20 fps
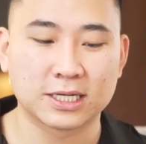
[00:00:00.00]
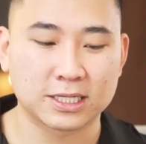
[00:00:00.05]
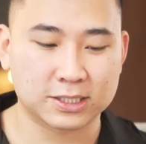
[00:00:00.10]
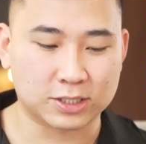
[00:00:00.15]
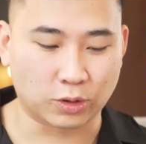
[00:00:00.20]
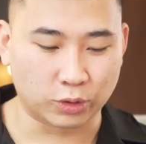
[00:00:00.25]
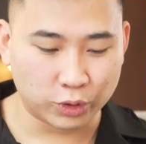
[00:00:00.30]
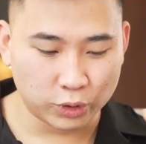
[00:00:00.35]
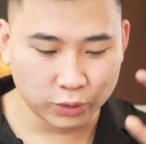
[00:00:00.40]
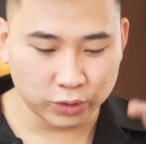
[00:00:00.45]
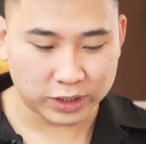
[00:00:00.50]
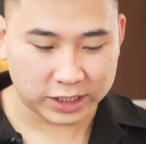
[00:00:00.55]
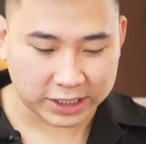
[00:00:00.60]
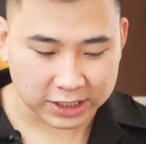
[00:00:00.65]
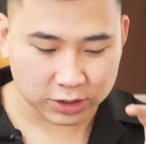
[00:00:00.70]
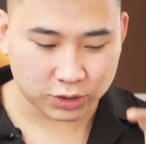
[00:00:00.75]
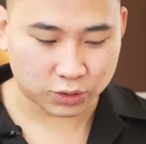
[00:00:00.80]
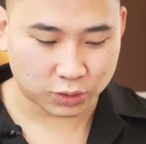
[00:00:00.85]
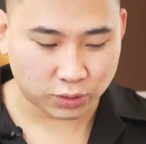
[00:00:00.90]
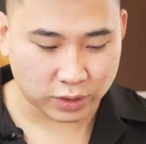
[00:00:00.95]
So you
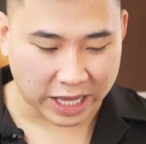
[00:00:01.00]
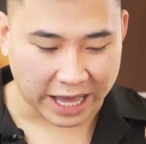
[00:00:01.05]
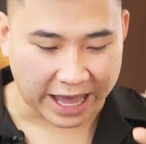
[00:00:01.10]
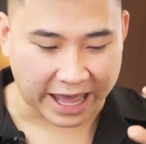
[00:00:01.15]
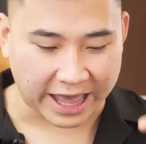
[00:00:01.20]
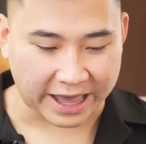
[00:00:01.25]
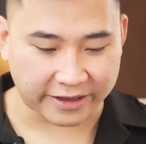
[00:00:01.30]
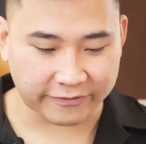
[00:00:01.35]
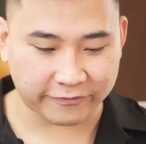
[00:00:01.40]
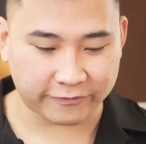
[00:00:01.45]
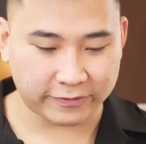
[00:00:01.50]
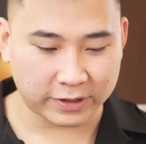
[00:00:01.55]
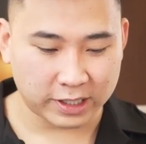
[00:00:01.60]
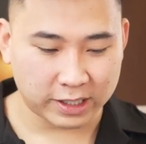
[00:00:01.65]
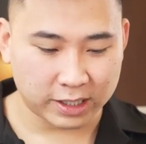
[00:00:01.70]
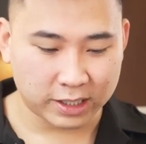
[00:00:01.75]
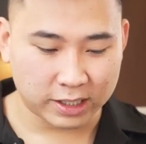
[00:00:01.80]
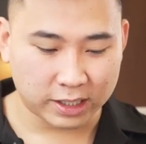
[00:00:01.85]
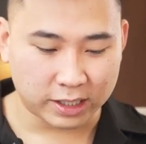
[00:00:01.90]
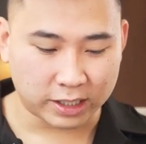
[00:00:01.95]
need to have
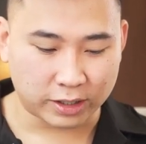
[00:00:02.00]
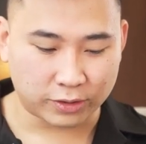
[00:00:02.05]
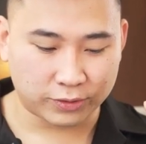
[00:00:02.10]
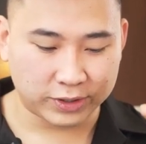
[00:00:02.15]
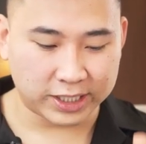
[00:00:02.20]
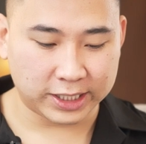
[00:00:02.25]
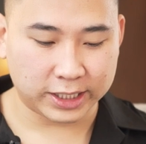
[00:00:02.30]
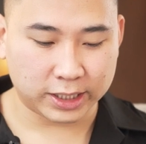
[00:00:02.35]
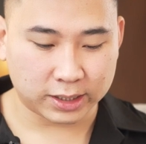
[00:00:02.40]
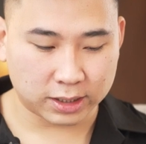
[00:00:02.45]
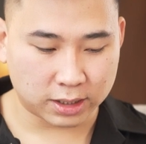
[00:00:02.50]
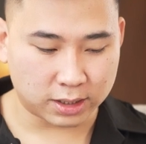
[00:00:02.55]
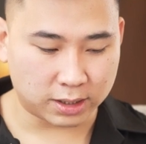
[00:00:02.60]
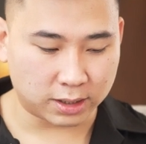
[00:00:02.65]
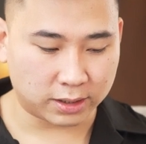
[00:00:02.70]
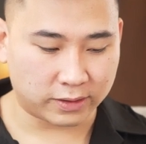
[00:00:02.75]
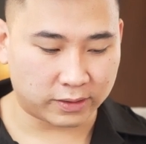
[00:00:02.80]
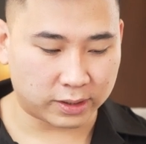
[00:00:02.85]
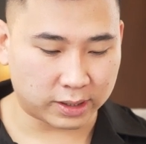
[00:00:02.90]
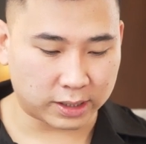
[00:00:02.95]
a really
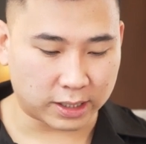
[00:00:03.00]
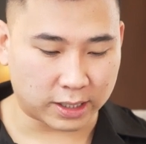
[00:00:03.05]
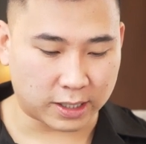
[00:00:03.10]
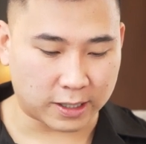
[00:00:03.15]
good